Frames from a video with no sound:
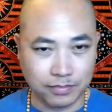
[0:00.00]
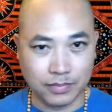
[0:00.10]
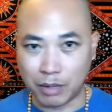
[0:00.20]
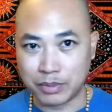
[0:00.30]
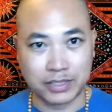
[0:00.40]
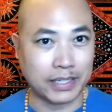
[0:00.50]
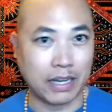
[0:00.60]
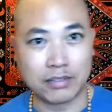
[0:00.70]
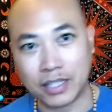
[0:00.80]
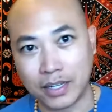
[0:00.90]
I would take
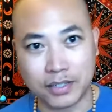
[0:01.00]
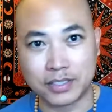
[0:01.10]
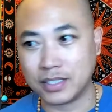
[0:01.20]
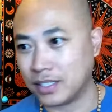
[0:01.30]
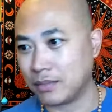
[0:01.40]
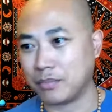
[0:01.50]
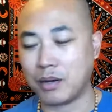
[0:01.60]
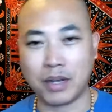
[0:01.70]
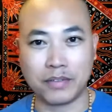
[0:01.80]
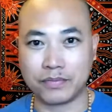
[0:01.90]
out the energy, and then my
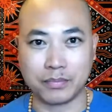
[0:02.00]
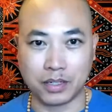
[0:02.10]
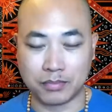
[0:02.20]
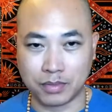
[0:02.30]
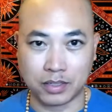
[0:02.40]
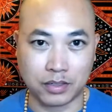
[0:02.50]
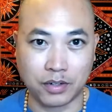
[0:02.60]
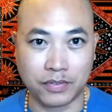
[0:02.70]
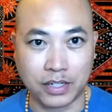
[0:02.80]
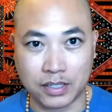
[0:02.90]
wife, my
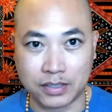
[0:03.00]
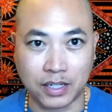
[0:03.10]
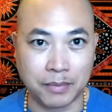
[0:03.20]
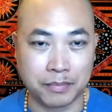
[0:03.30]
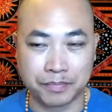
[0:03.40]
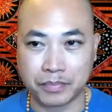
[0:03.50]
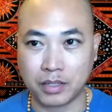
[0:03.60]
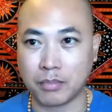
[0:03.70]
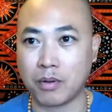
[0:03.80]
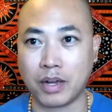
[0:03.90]
girlfriend at the time,
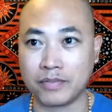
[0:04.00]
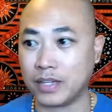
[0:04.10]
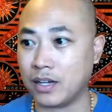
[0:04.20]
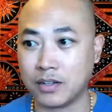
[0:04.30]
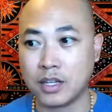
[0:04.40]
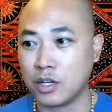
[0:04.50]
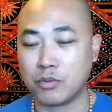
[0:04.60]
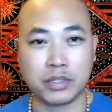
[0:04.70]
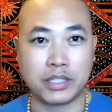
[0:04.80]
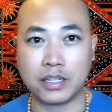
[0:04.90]
my wife now,
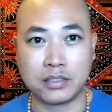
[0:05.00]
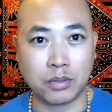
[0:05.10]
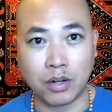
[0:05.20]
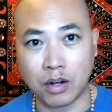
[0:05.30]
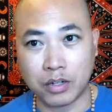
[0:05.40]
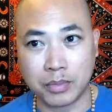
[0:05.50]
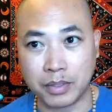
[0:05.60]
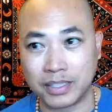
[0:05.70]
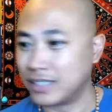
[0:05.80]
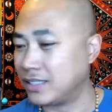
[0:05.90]
we'd get into an
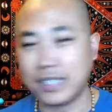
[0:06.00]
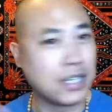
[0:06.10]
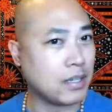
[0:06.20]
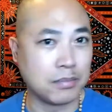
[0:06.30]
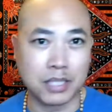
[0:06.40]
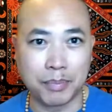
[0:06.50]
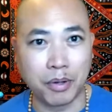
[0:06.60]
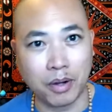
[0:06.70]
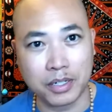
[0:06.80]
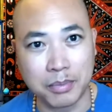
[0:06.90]
argument, the same type
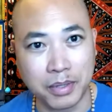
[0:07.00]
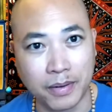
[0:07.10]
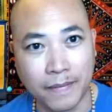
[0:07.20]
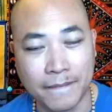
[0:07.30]
of argument.